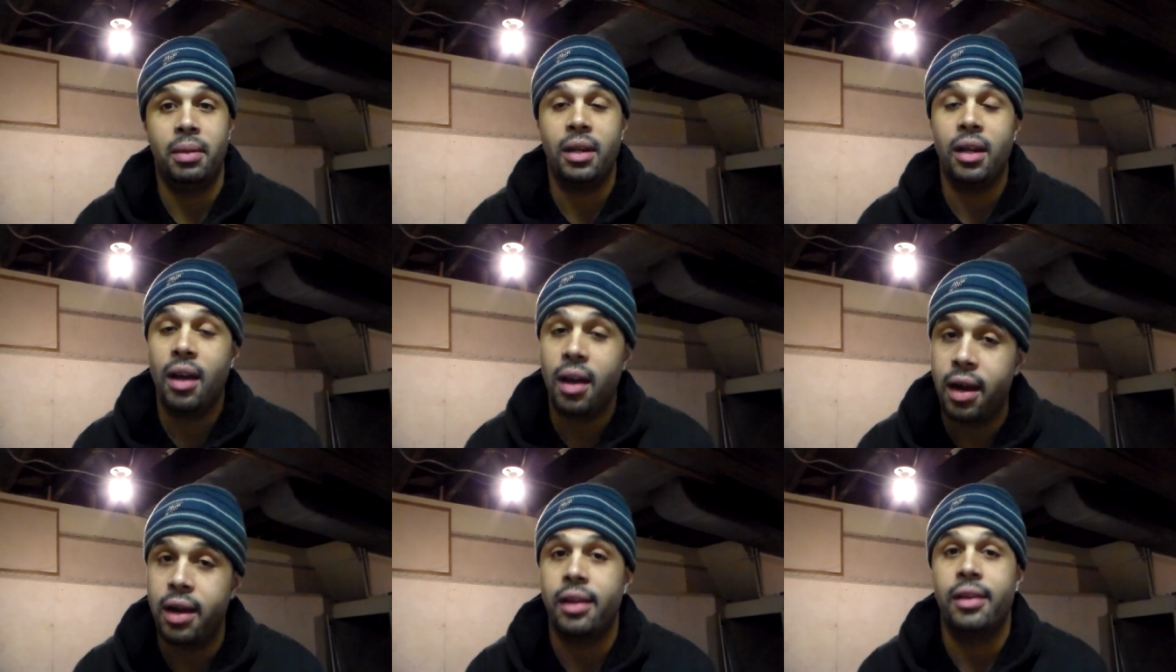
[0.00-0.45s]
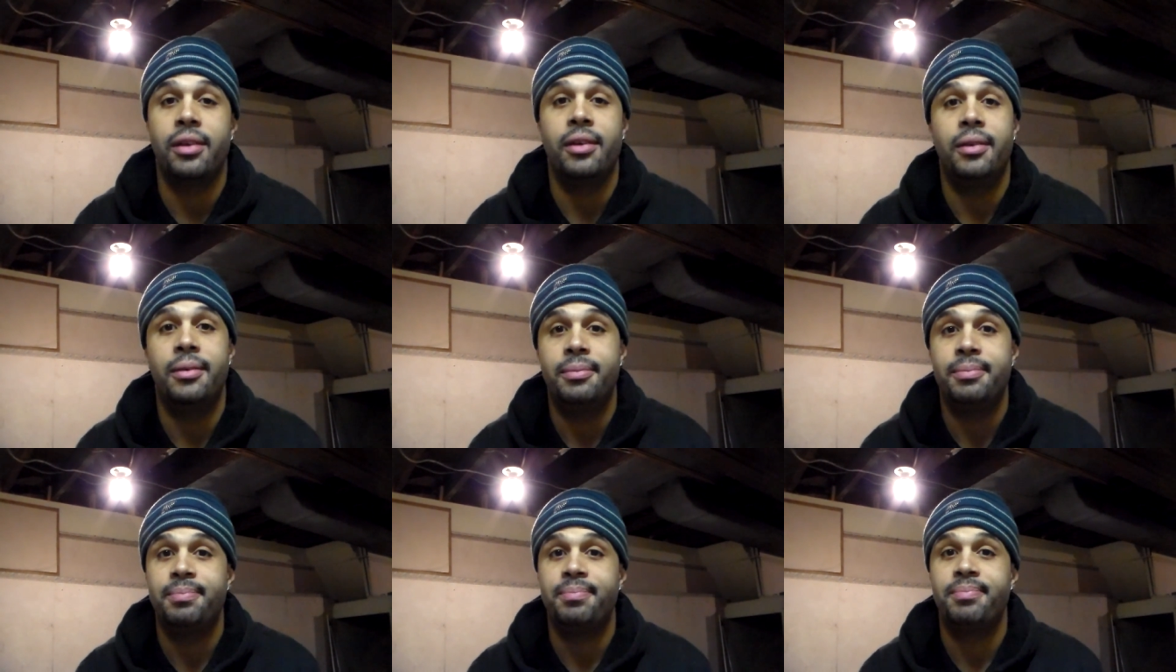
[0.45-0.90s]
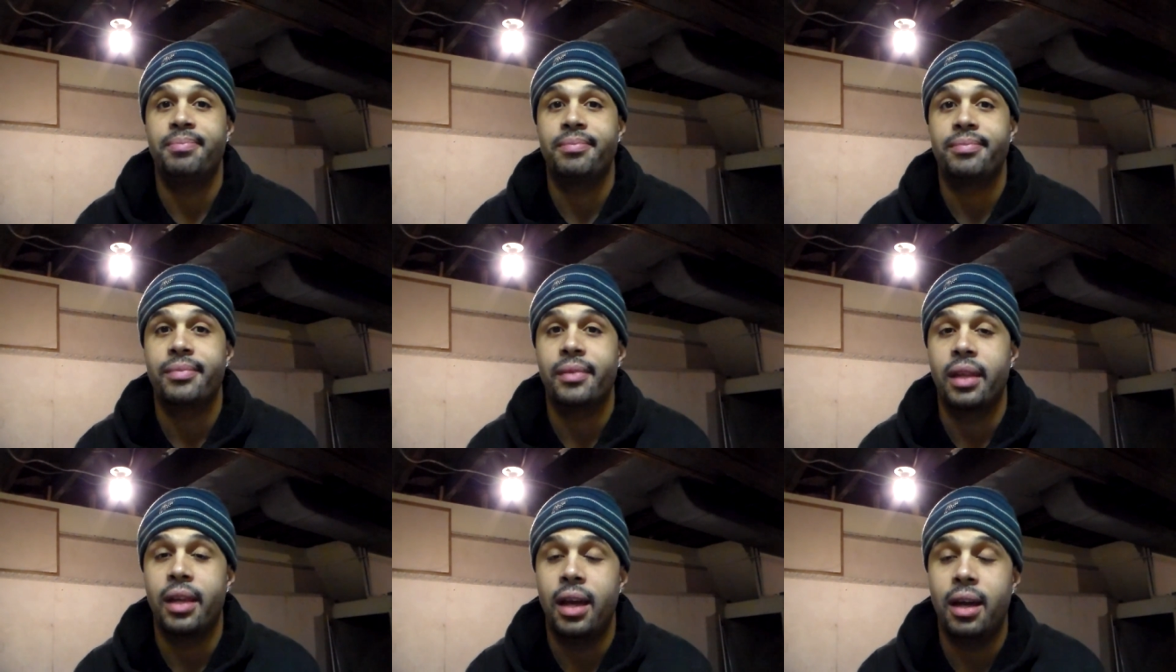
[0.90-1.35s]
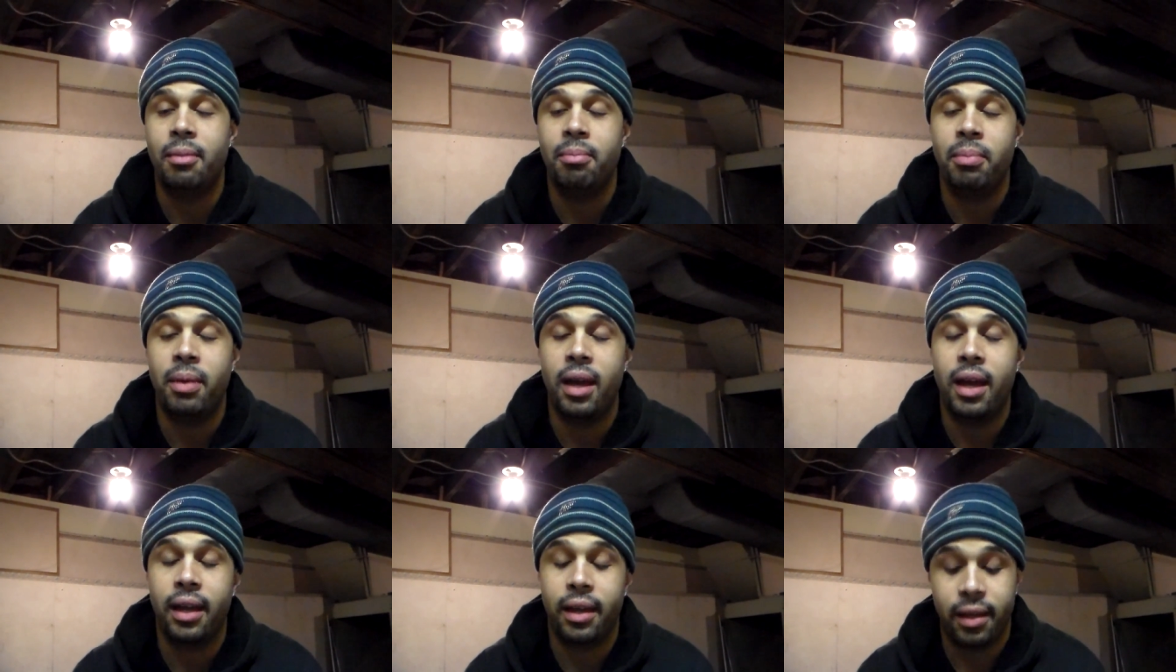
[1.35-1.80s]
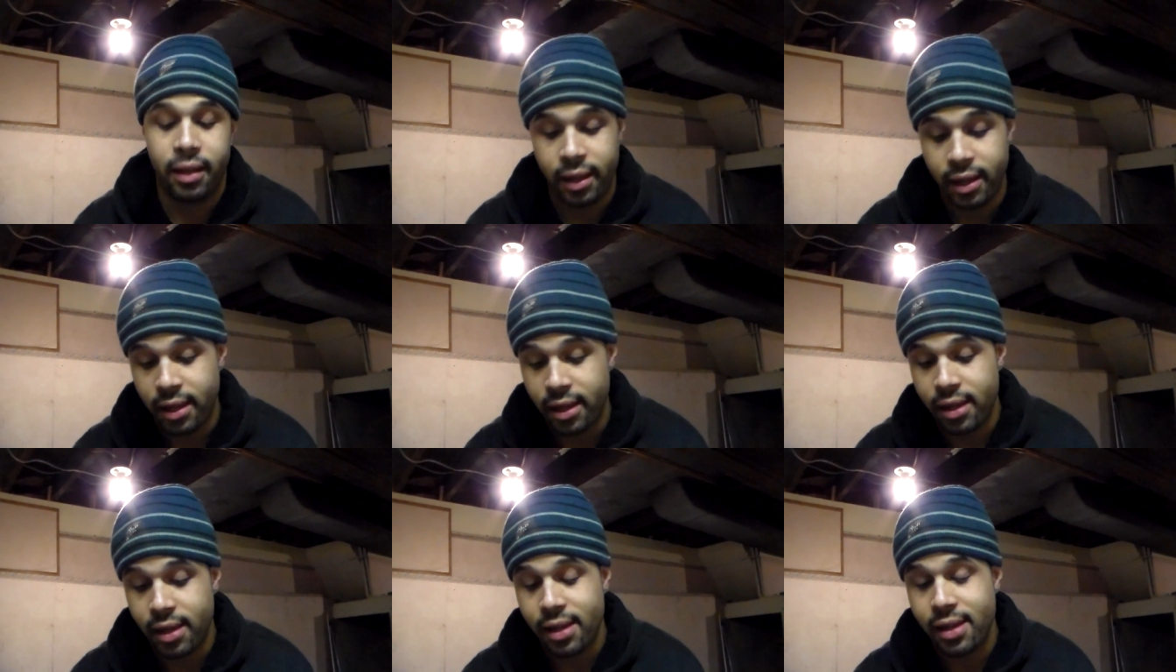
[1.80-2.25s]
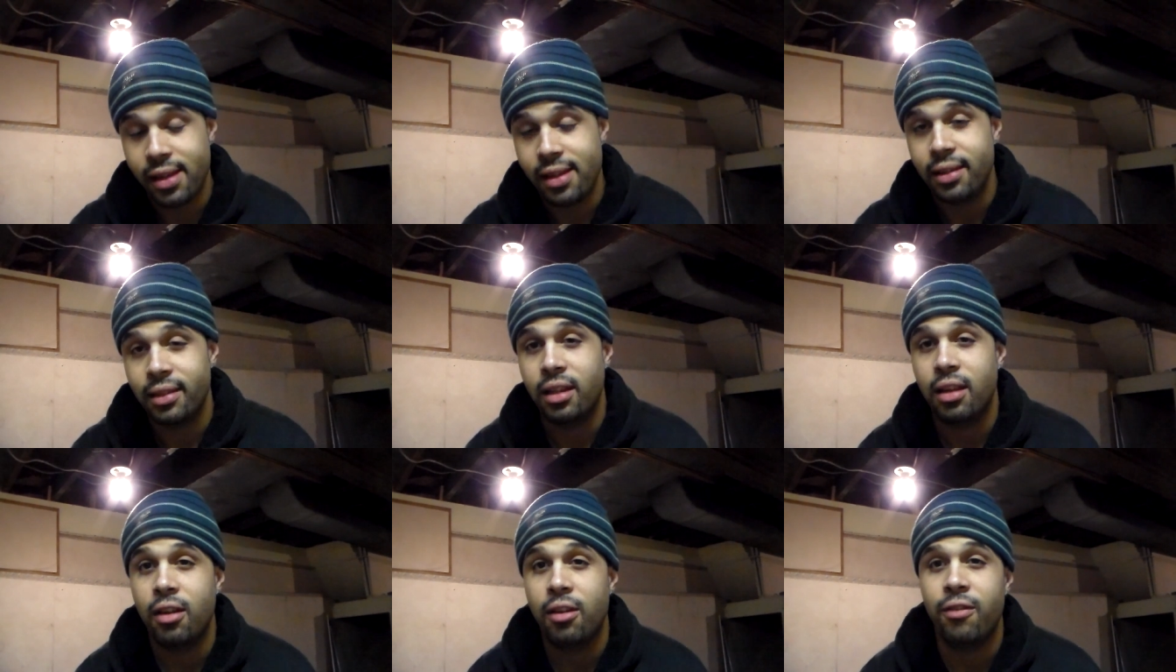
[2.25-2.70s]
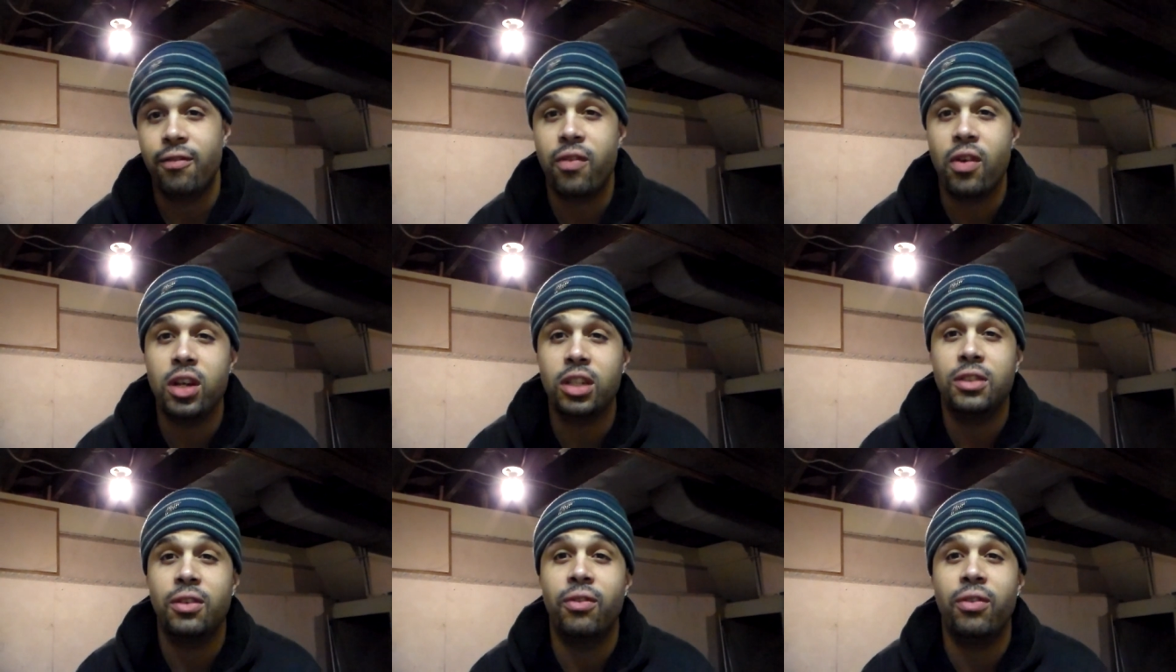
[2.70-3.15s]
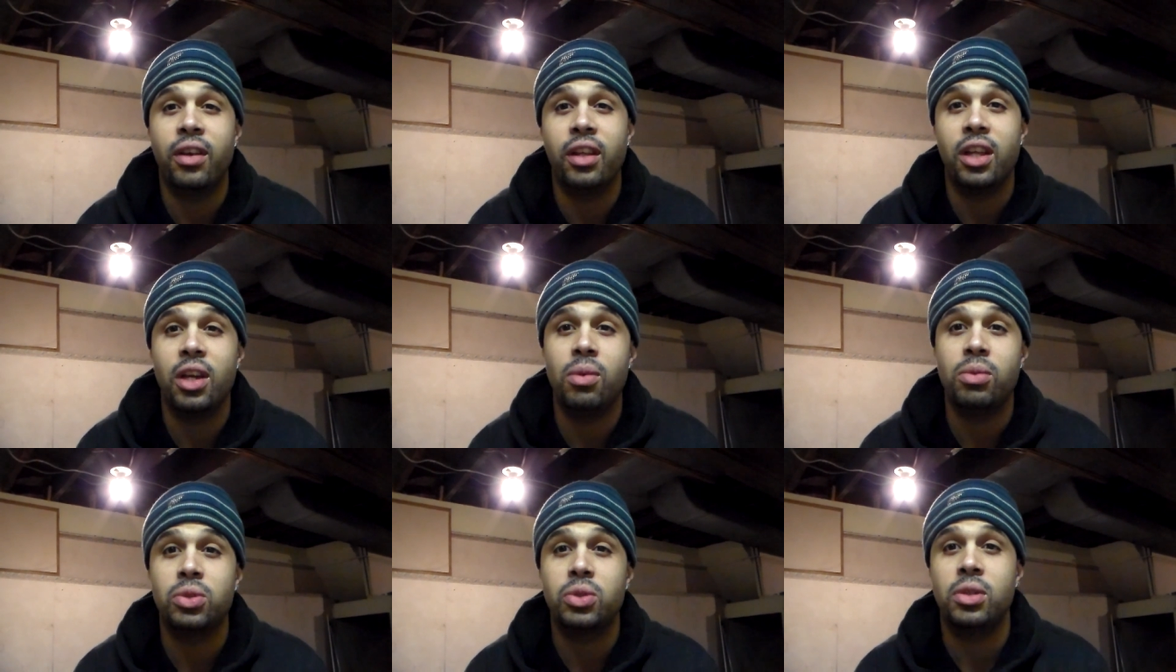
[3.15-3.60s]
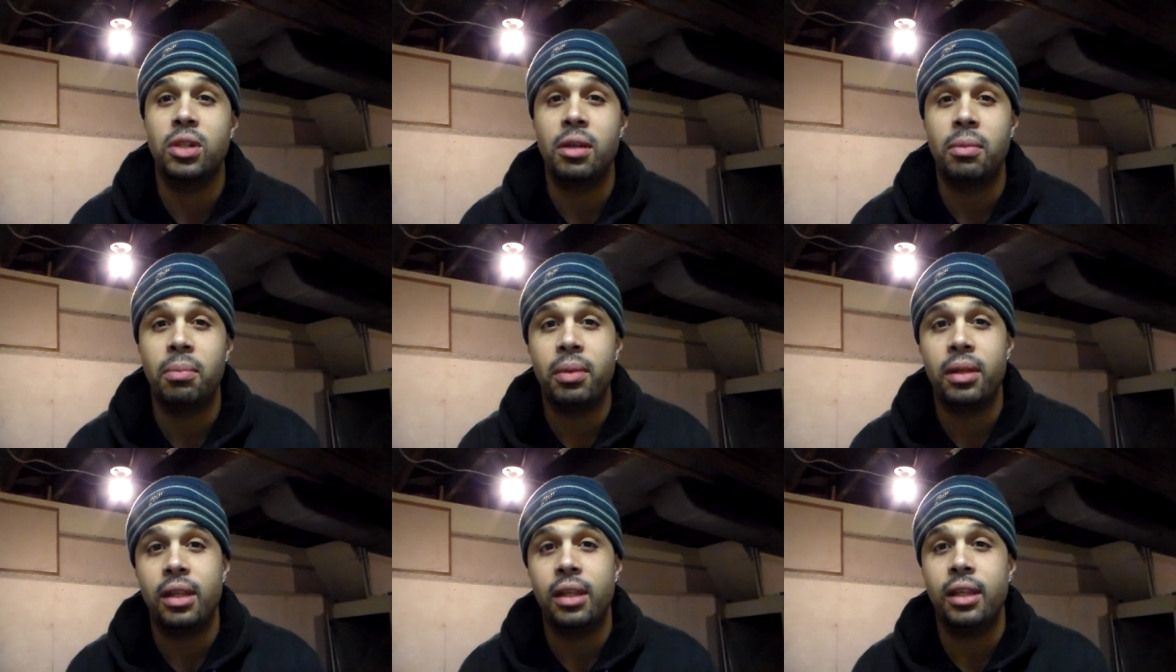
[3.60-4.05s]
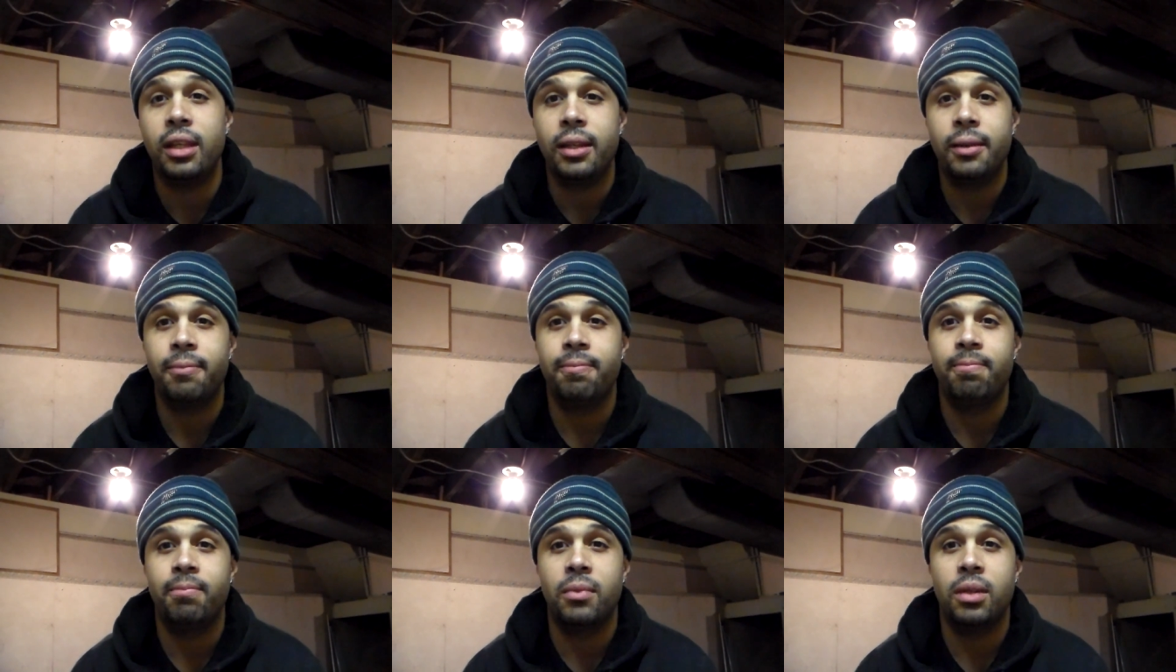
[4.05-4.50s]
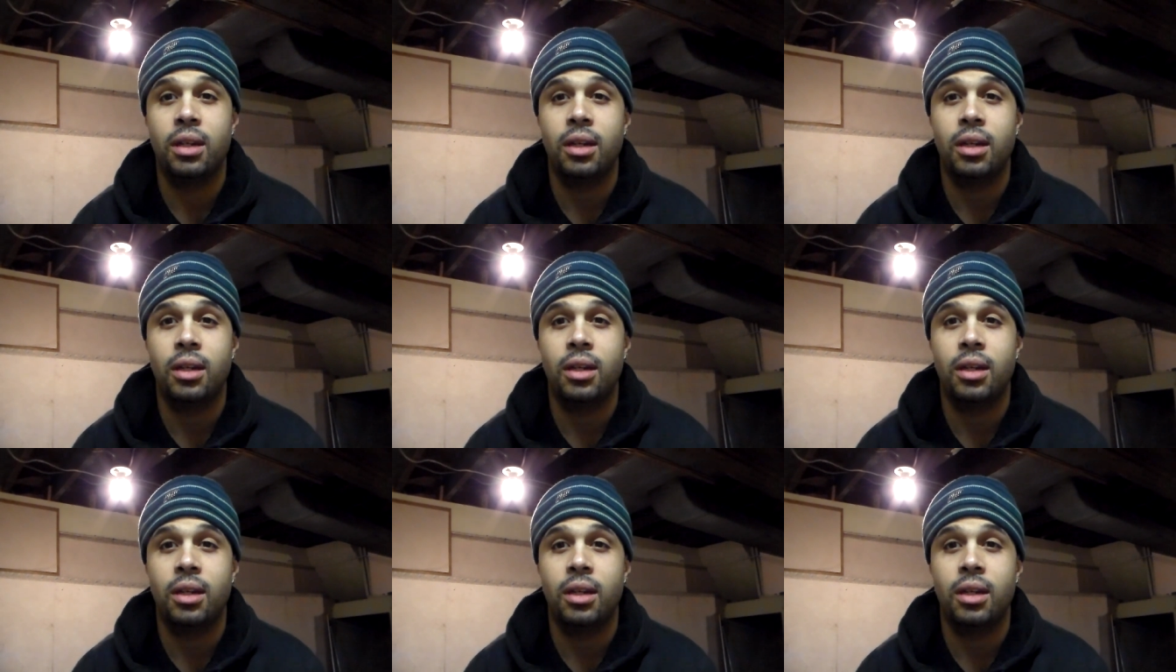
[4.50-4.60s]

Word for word: but alright, I'm back. And first video is going to be